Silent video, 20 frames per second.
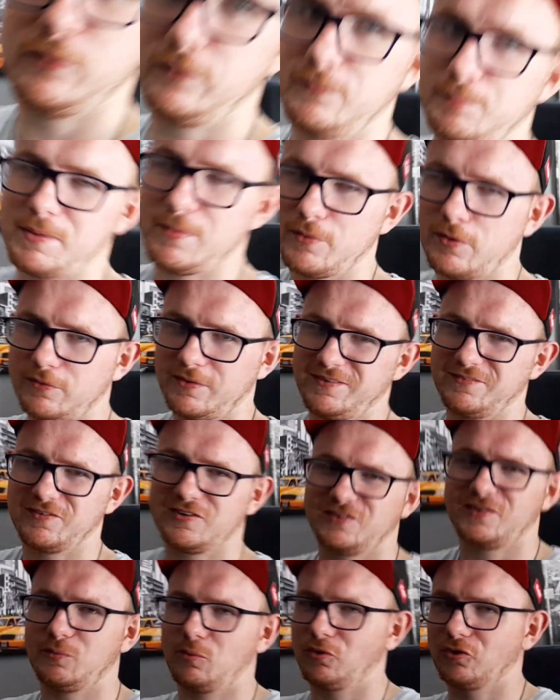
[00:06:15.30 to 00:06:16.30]
People don't even
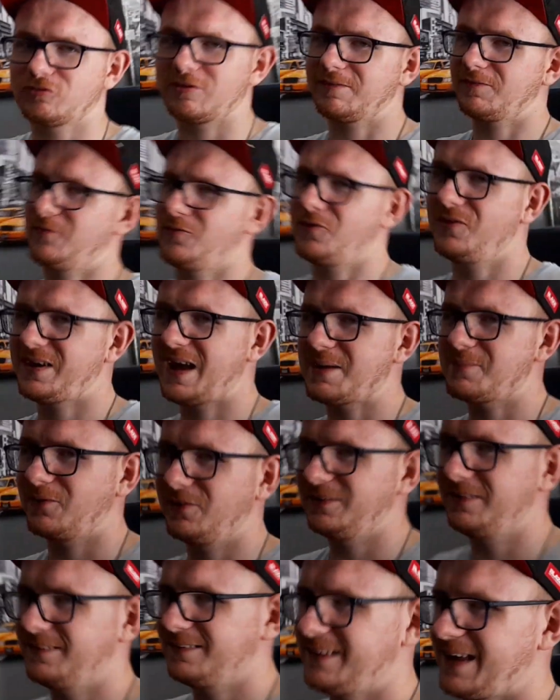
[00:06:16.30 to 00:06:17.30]
realize there was a Grand Theft Auto game
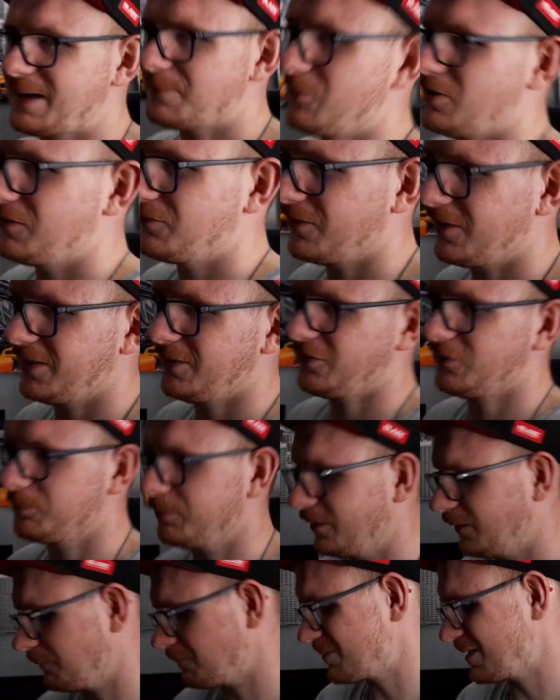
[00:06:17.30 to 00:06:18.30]
on the Game Boy Advance,
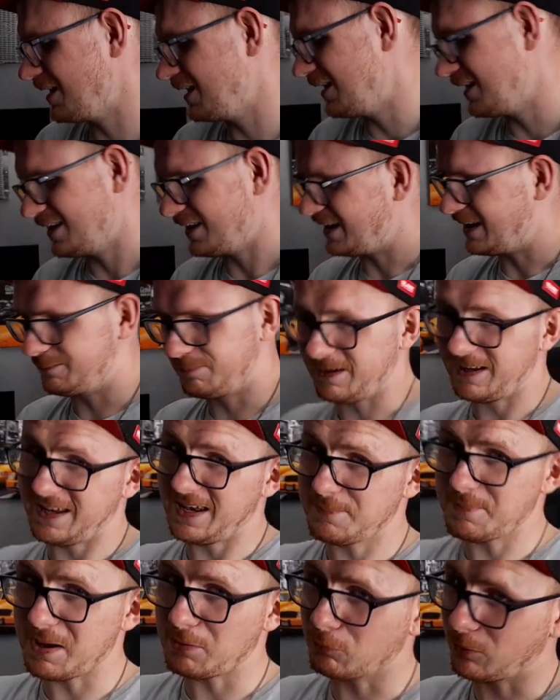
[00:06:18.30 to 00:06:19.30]
but apparently they made